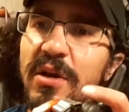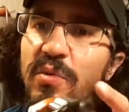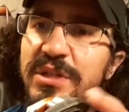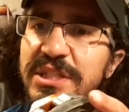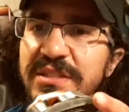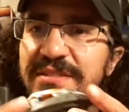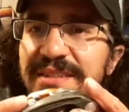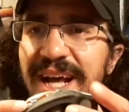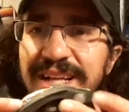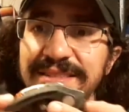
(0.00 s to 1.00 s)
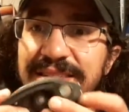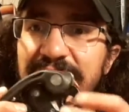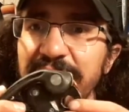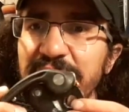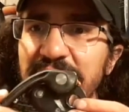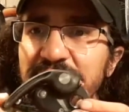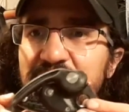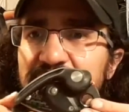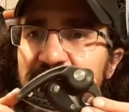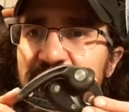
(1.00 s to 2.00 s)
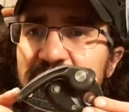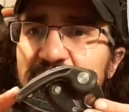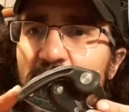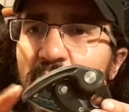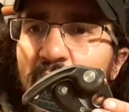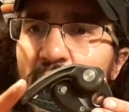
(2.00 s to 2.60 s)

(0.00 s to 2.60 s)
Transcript: which is not safe, obviously. So